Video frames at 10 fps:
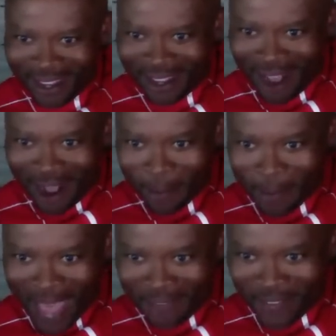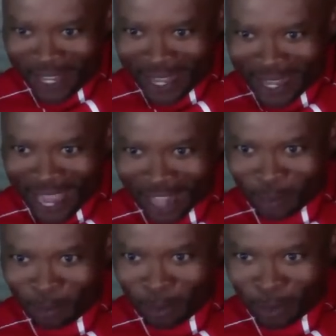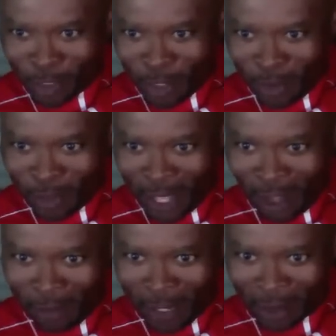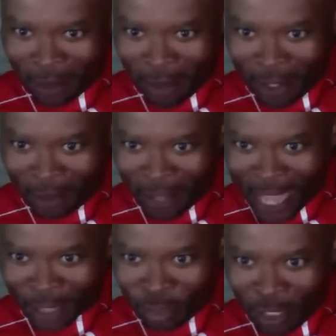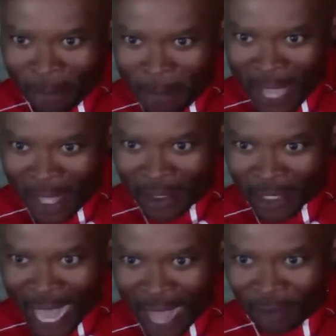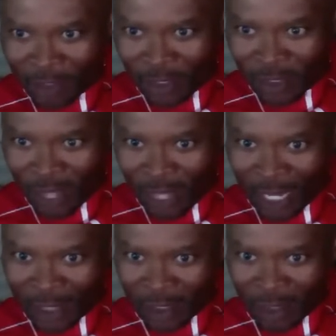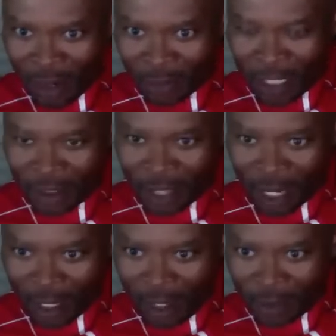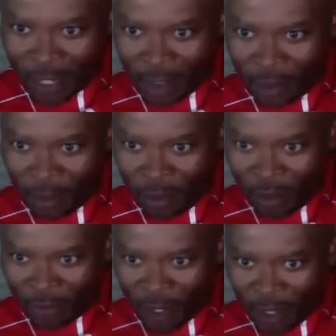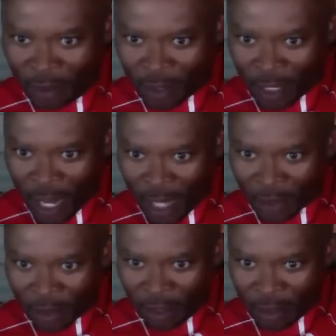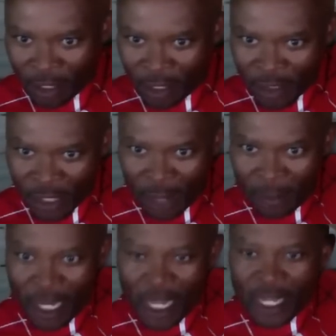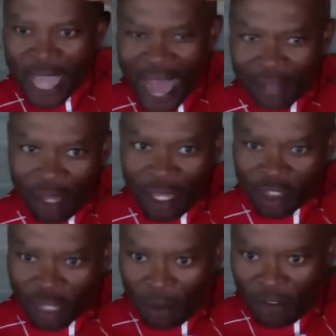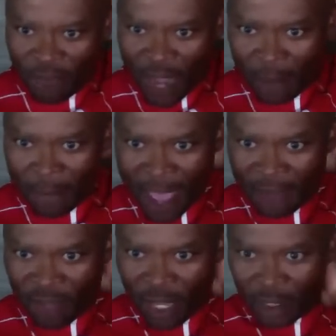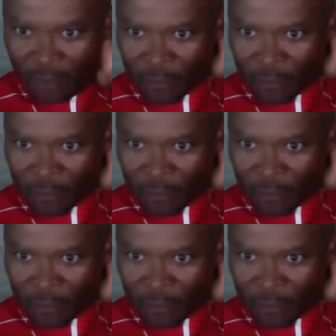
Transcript: Uh, bad vegan Kask Protone helmet cradle actually bends out so sunglasses arm can tuck under. I don't know if other Kask cradles are the same. Yeah, I think he's going to be fine, bad vegan.